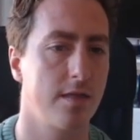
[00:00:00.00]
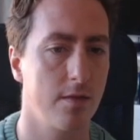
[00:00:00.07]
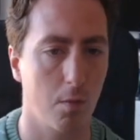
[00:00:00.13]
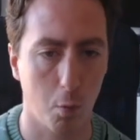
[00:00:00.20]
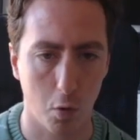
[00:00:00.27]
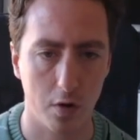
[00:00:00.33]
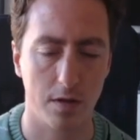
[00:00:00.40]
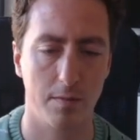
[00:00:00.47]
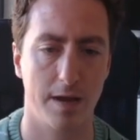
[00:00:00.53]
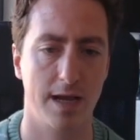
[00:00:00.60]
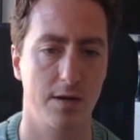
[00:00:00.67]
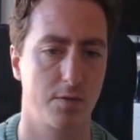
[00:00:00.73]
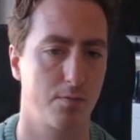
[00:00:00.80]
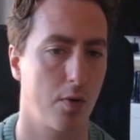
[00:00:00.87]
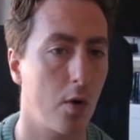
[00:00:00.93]
one of the
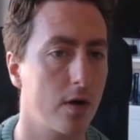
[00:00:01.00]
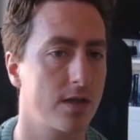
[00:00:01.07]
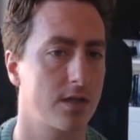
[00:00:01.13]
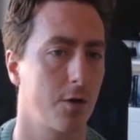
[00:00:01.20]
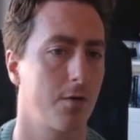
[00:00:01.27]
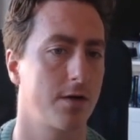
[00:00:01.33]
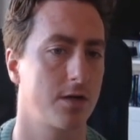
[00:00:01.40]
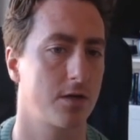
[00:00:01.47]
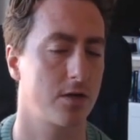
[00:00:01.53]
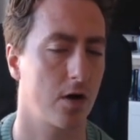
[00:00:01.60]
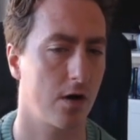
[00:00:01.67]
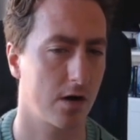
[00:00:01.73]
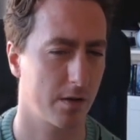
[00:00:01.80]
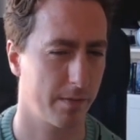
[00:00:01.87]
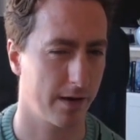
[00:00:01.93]
main points I wanted to
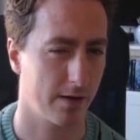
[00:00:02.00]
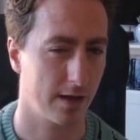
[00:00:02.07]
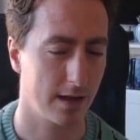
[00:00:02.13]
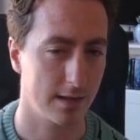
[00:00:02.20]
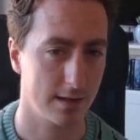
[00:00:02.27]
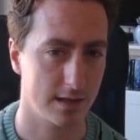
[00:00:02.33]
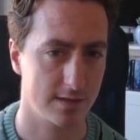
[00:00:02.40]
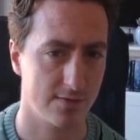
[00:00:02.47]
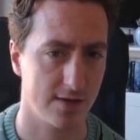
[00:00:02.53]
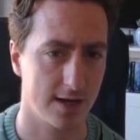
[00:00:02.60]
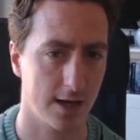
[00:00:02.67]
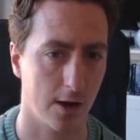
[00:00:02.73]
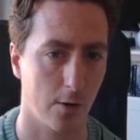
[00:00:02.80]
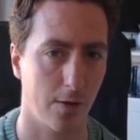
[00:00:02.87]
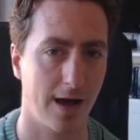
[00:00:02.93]
talk about in this
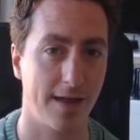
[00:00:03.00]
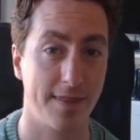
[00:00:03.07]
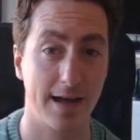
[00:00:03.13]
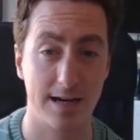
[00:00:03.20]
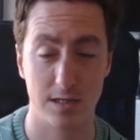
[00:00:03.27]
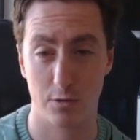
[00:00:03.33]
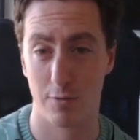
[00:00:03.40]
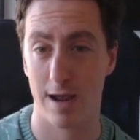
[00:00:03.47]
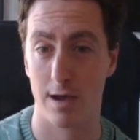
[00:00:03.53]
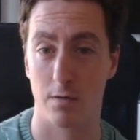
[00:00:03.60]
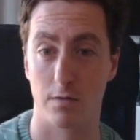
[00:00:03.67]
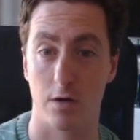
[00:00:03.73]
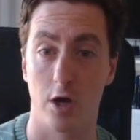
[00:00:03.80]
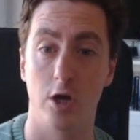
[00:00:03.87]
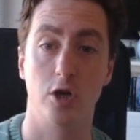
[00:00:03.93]
video, and that is
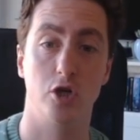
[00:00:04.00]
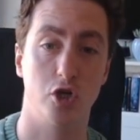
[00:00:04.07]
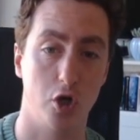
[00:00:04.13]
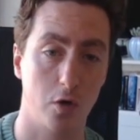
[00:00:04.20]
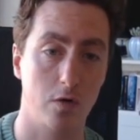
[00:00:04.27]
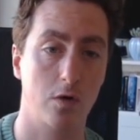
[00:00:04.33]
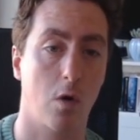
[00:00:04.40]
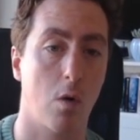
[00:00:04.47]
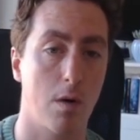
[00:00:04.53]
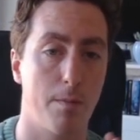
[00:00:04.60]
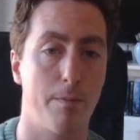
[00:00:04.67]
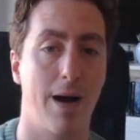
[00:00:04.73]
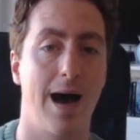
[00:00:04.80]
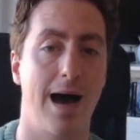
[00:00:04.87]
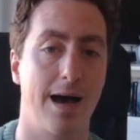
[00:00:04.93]
around junk or
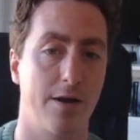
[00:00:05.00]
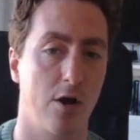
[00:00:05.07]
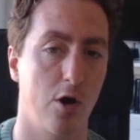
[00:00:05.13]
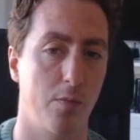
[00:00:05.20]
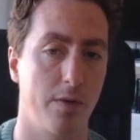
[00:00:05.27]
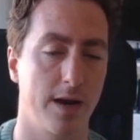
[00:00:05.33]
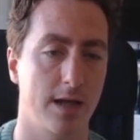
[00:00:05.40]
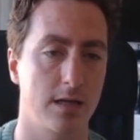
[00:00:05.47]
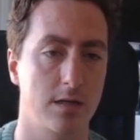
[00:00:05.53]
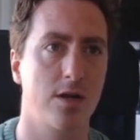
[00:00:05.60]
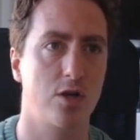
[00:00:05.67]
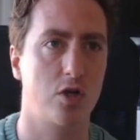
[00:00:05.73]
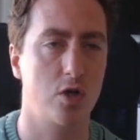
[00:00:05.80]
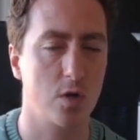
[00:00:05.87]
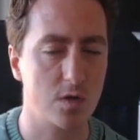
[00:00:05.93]
bad openings.
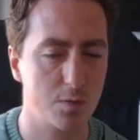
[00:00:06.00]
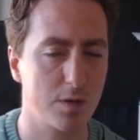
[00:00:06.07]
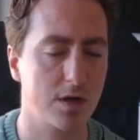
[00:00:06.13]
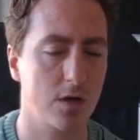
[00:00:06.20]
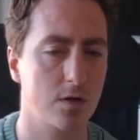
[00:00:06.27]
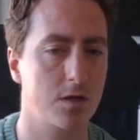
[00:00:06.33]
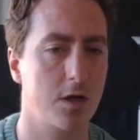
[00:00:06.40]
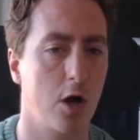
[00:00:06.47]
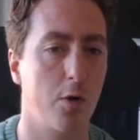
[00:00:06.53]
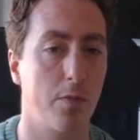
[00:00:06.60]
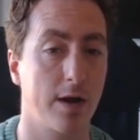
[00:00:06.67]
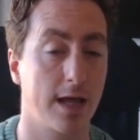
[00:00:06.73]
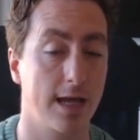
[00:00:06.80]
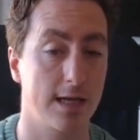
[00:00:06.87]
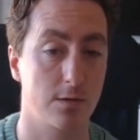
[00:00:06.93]
Just because an
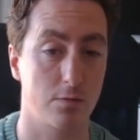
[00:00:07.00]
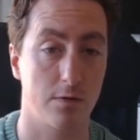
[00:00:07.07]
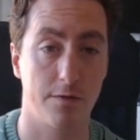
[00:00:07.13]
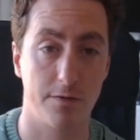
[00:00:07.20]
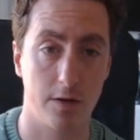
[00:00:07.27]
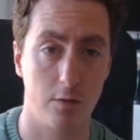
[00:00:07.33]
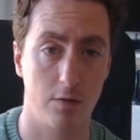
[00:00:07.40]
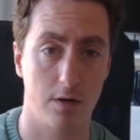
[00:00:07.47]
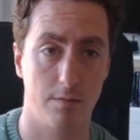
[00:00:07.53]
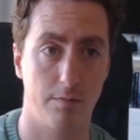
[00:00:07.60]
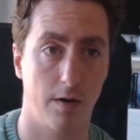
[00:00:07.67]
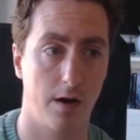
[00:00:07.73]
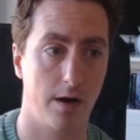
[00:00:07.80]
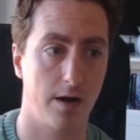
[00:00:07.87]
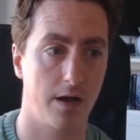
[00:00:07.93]
opening is refuted
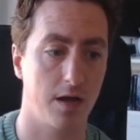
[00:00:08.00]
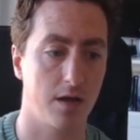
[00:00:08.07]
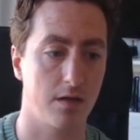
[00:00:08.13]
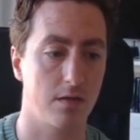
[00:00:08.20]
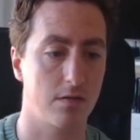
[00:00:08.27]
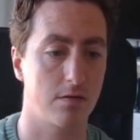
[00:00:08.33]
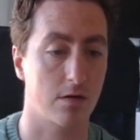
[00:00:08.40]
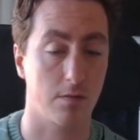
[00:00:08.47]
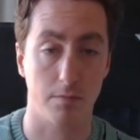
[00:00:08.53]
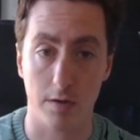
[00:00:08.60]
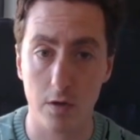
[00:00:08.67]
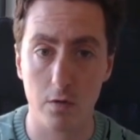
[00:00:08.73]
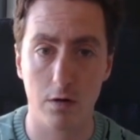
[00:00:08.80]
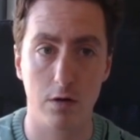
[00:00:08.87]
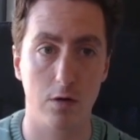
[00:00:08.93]
by the
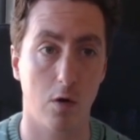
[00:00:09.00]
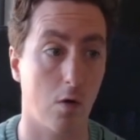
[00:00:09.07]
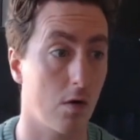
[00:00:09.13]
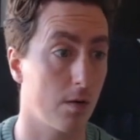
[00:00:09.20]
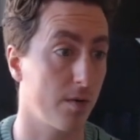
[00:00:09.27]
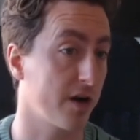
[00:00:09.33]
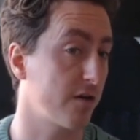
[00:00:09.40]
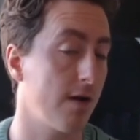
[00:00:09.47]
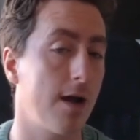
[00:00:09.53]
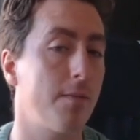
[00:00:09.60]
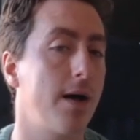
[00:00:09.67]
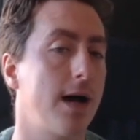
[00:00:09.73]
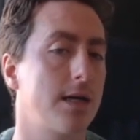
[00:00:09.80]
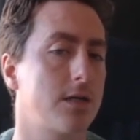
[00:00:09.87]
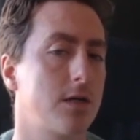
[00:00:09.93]
computer or by
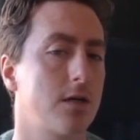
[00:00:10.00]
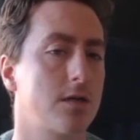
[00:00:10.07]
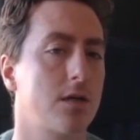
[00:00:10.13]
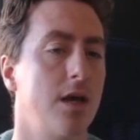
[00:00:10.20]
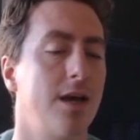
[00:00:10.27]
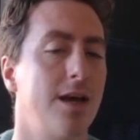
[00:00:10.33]
grandmasters,